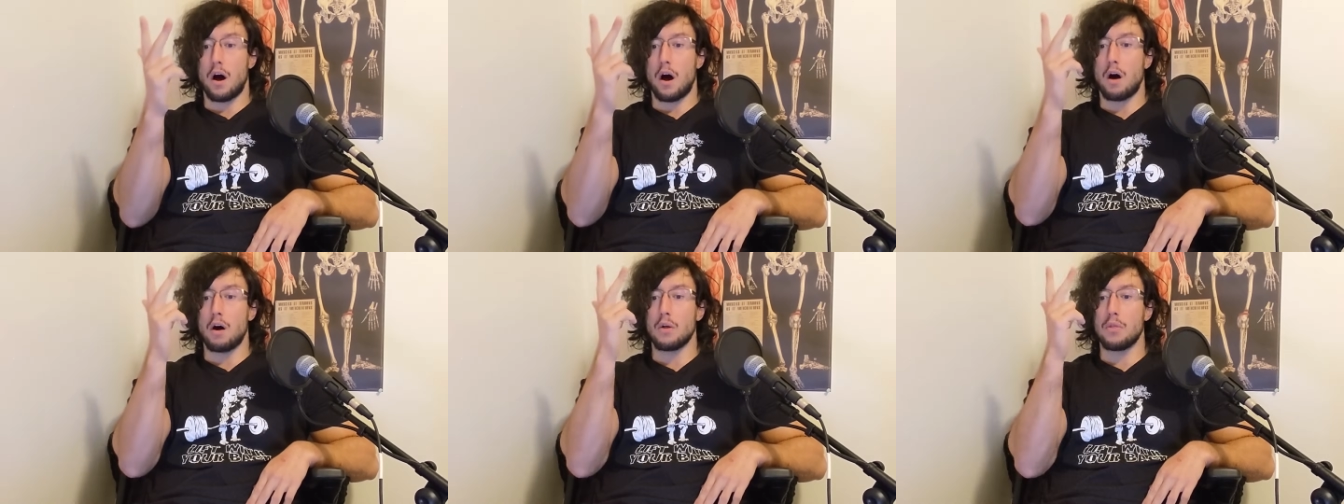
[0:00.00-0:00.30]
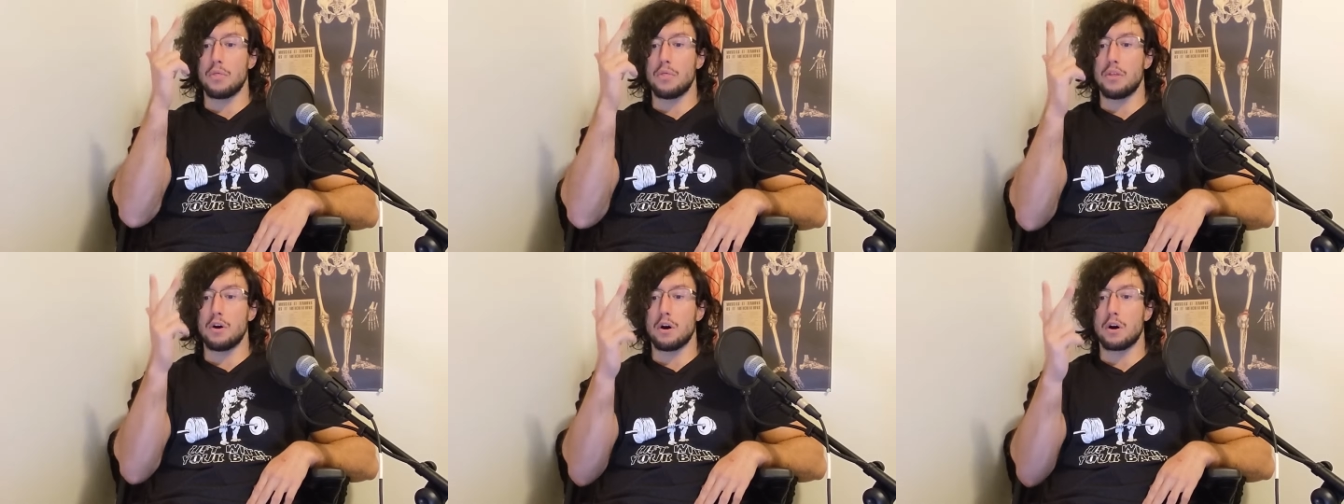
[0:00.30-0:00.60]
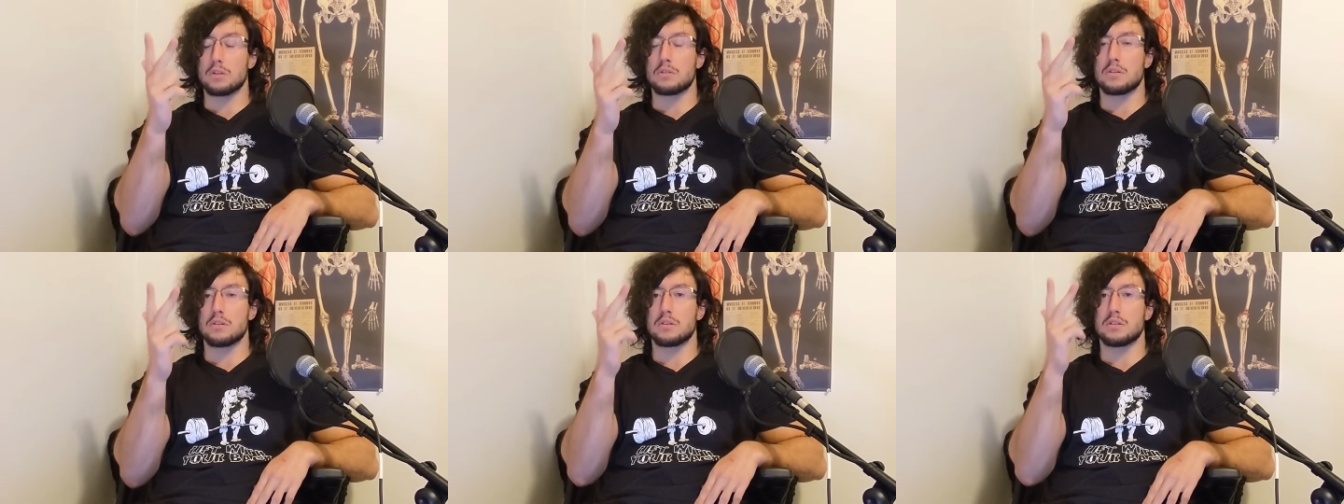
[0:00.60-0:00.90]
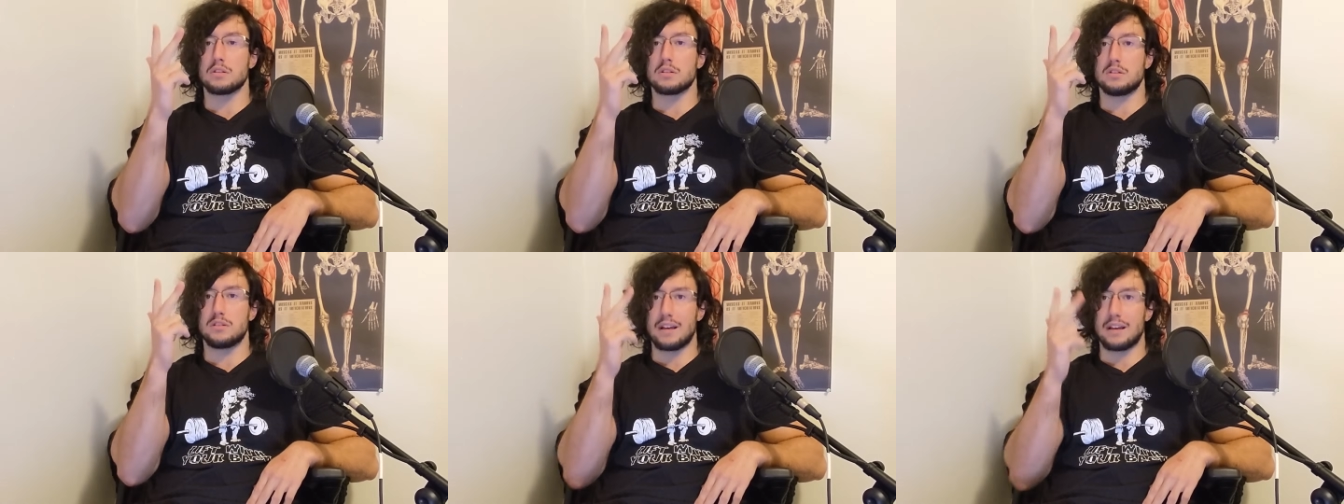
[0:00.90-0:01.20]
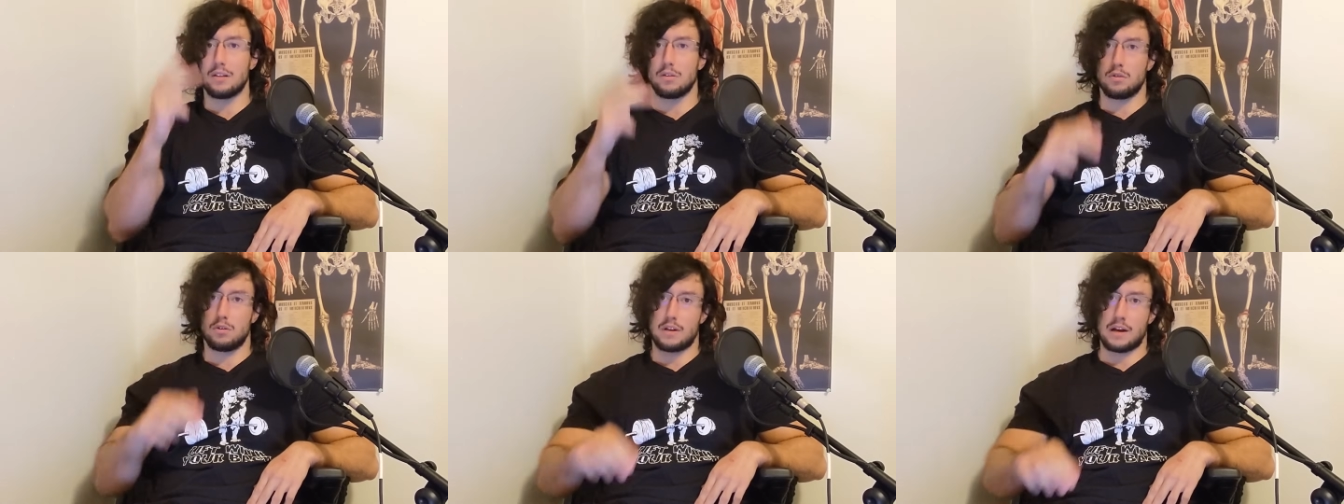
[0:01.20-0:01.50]
are not
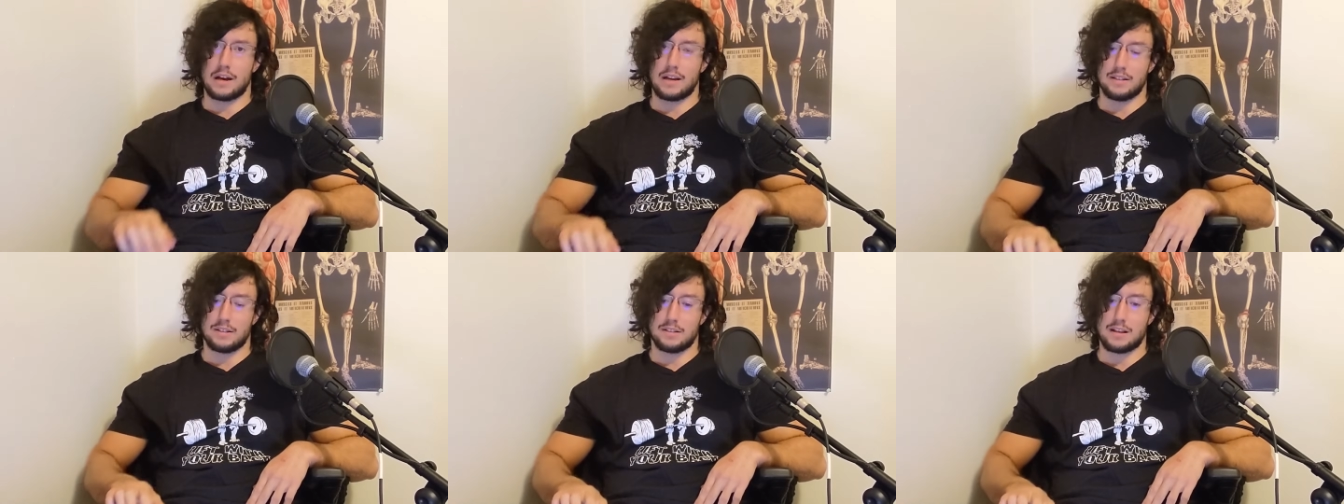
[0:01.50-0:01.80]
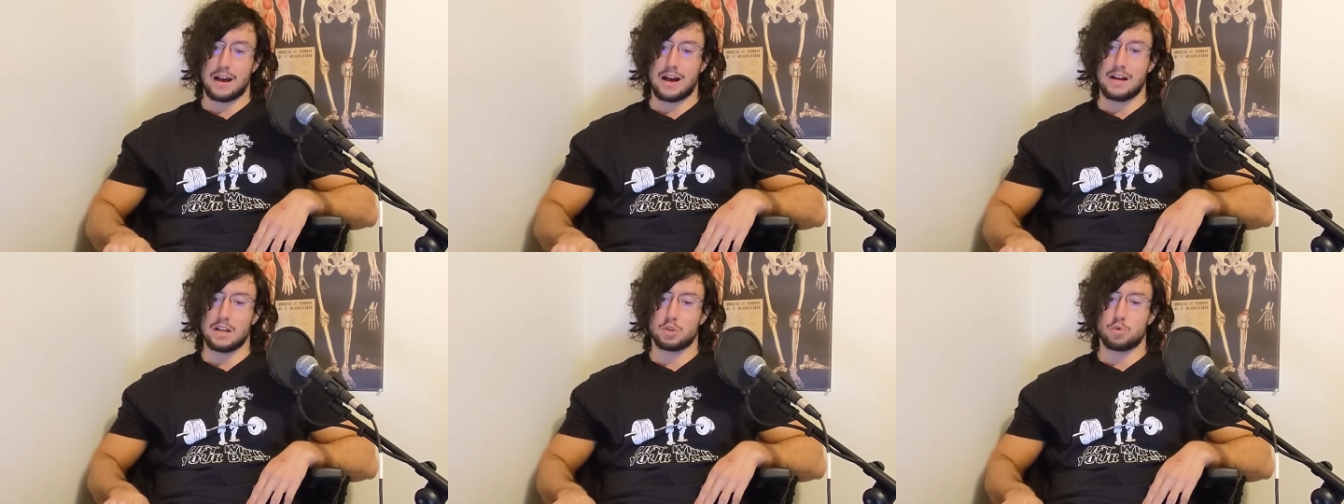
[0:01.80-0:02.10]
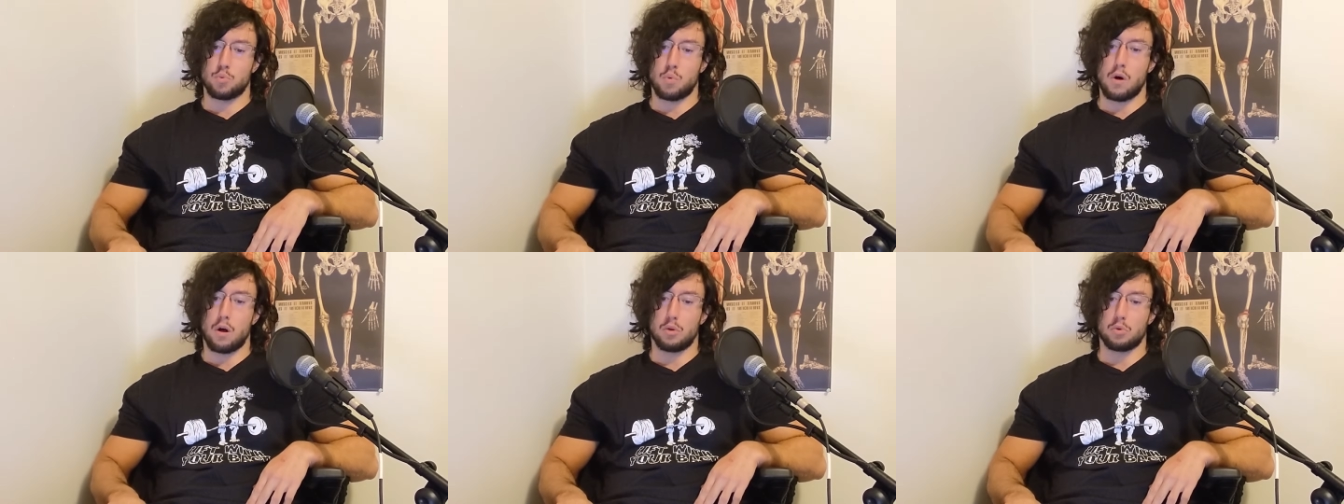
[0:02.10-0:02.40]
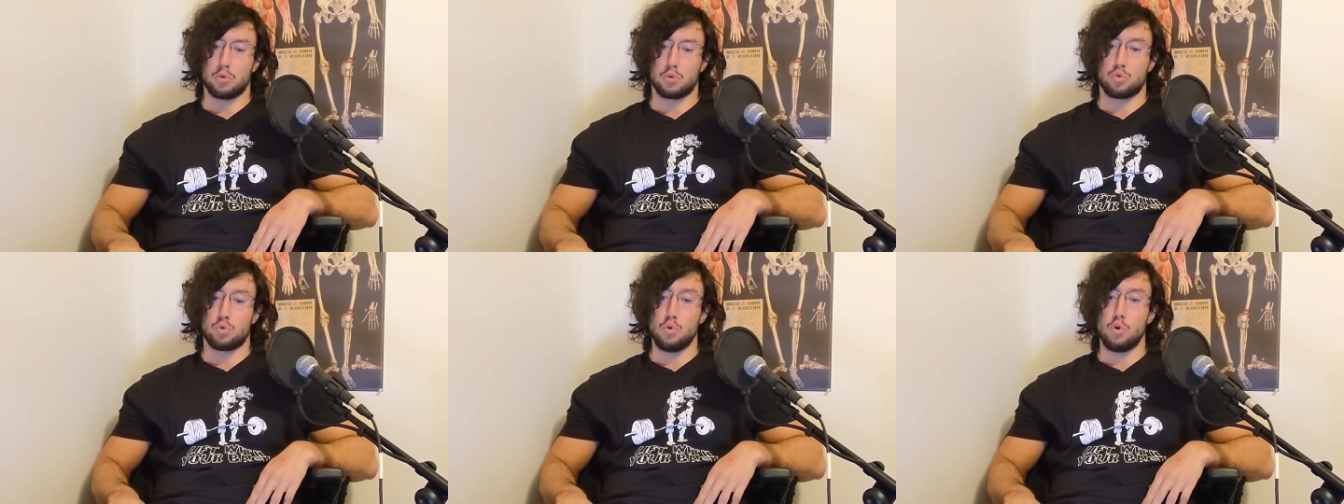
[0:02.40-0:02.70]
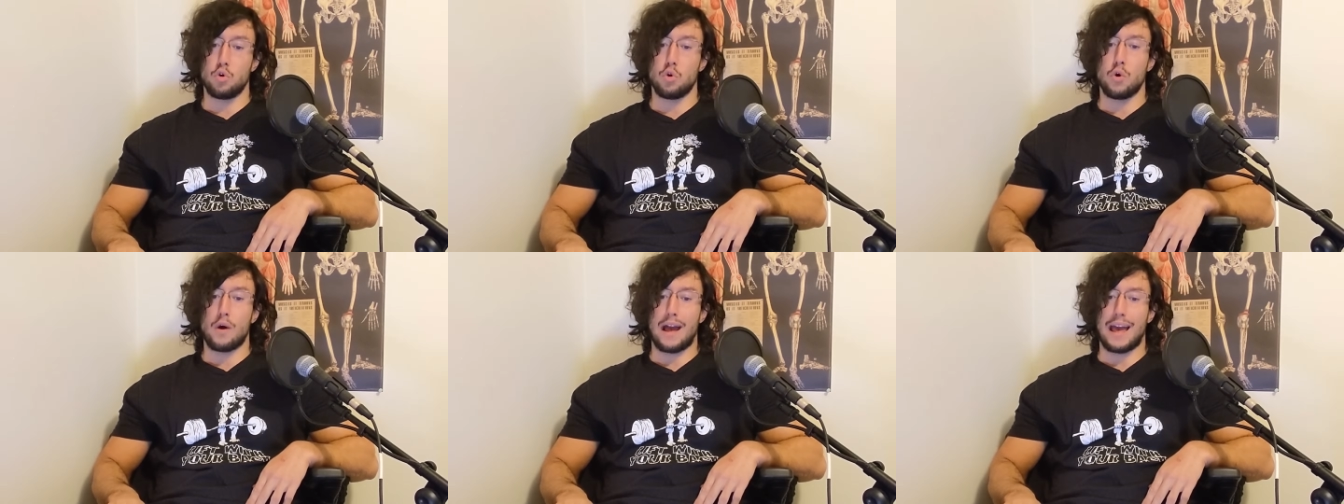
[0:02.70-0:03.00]
standardized as well. The
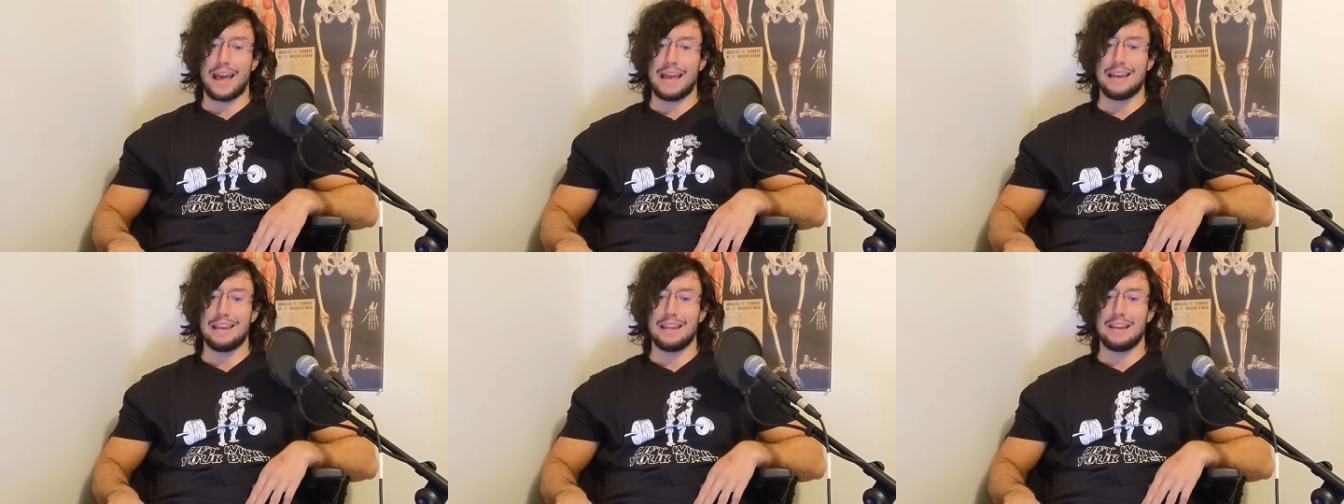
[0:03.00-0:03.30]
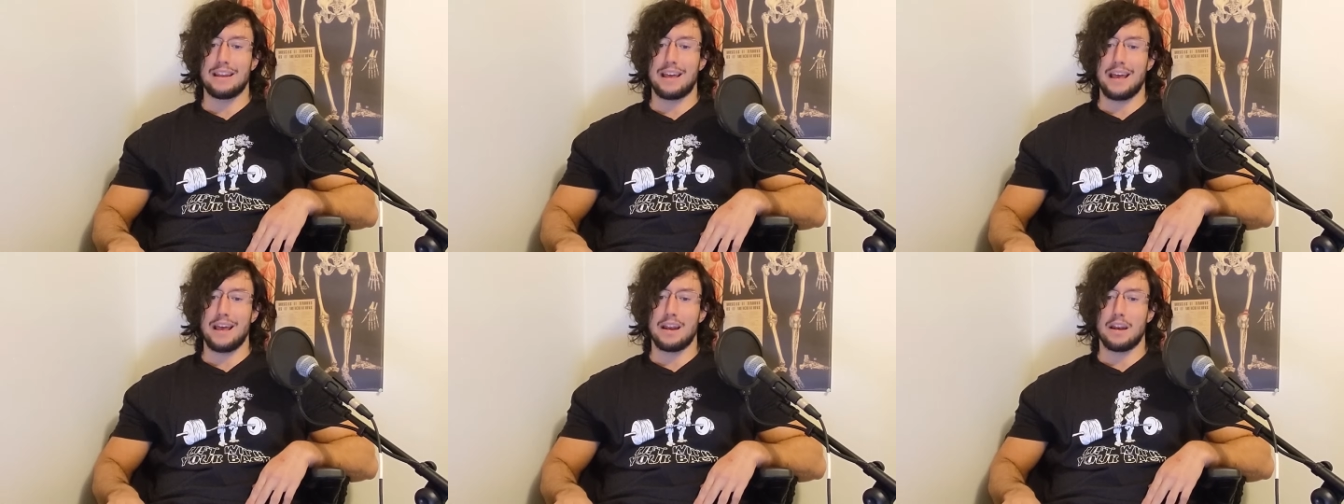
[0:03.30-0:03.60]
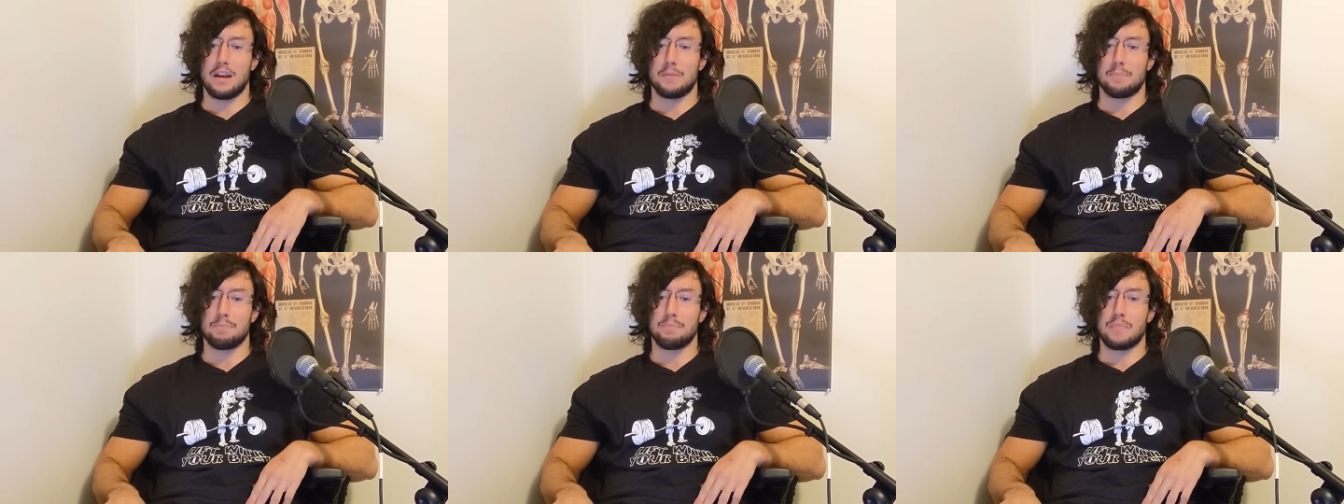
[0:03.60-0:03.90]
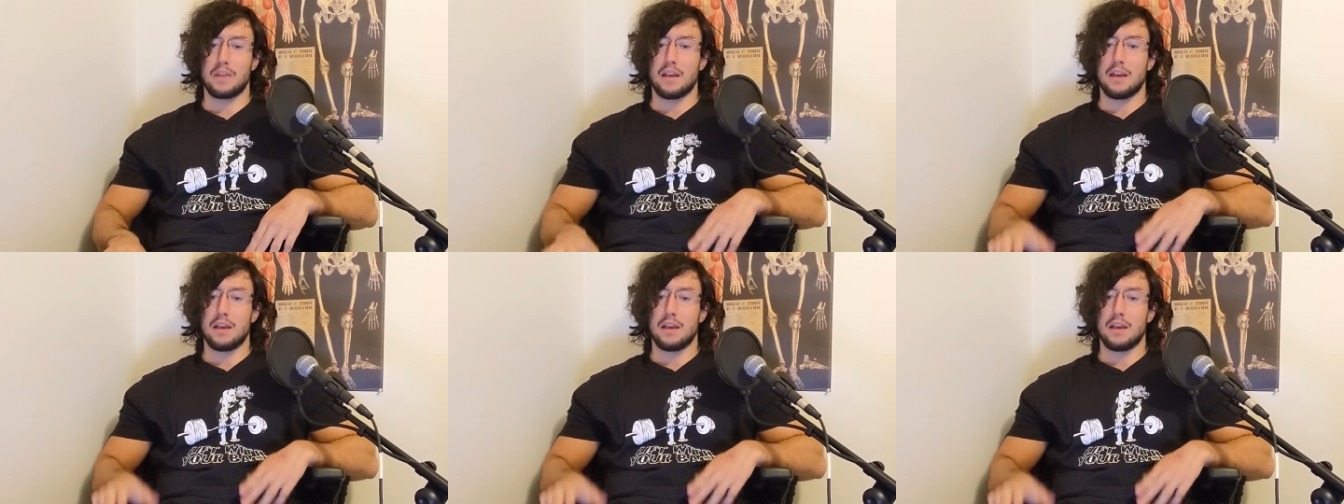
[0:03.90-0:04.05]
two go hand in hand.